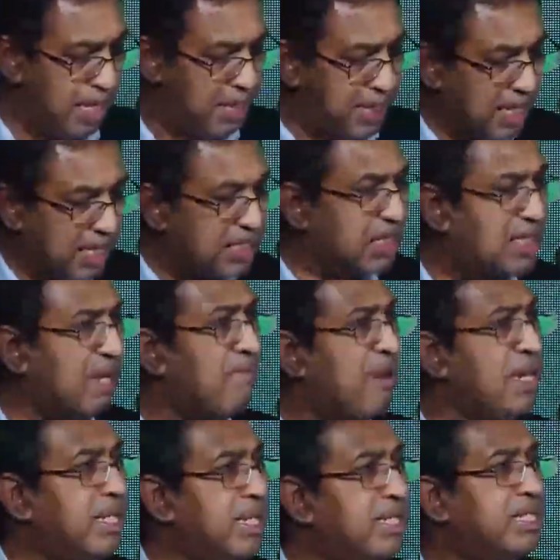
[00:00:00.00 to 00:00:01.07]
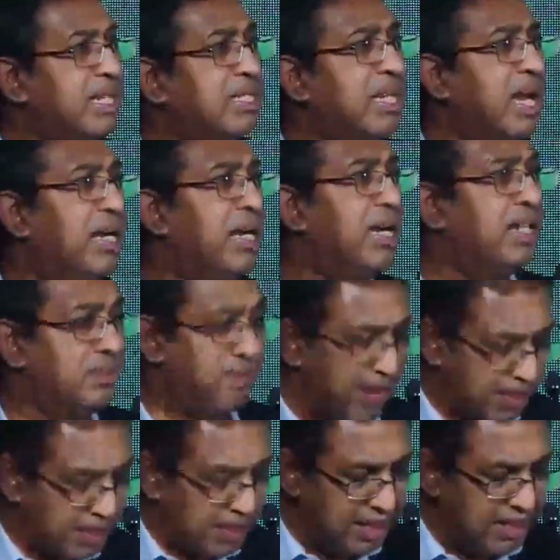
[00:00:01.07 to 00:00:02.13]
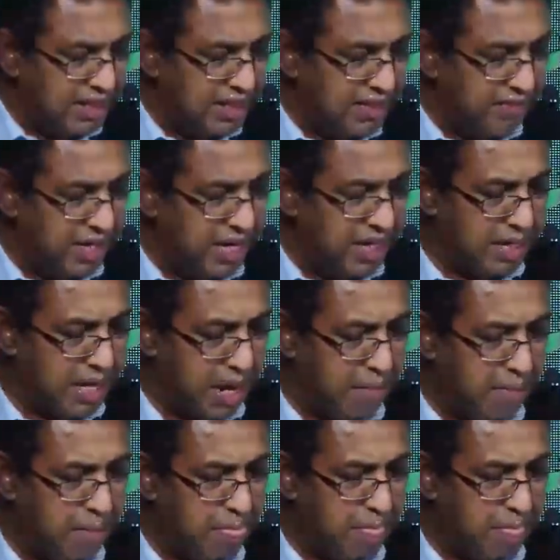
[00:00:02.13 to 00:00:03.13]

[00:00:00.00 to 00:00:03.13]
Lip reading: There are 76 Adidas factories in Vietnam.